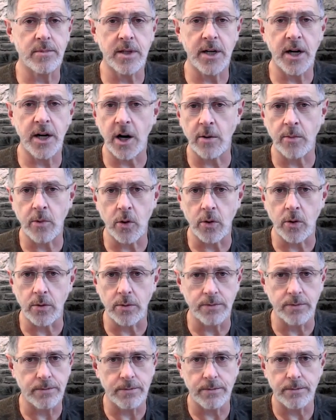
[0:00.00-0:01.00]

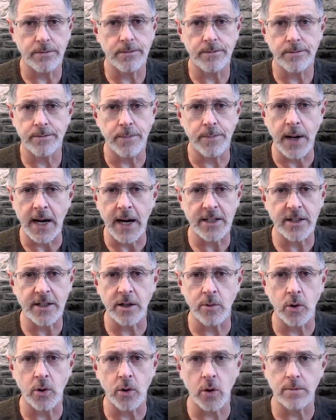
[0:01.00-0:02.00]
terrible,
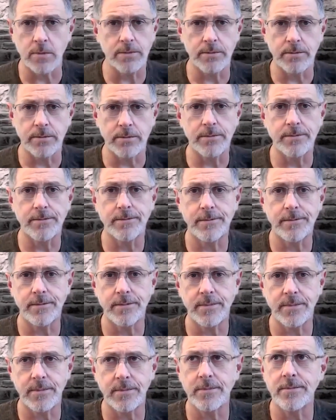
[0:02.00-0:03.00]
possible
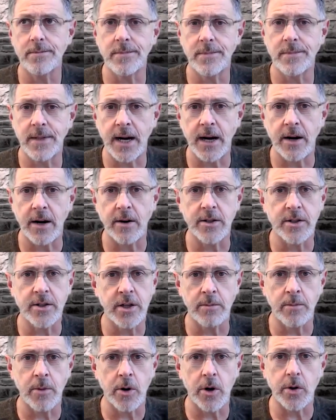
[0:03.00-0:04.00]
terrorist
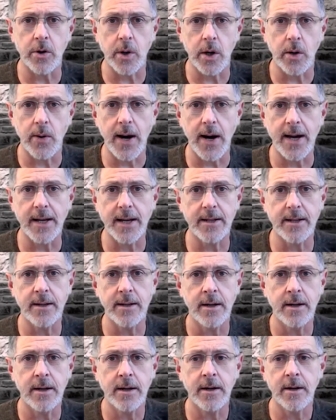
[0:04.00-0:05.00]
and murderer, right?
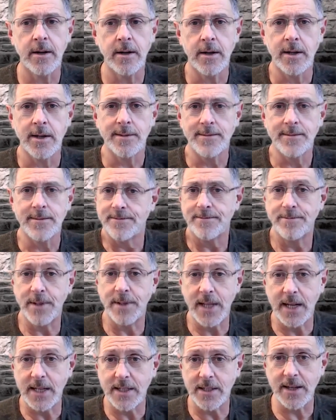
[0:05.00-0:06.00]

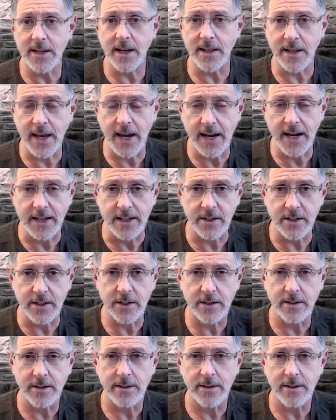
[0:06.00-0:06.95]
But that's not the case.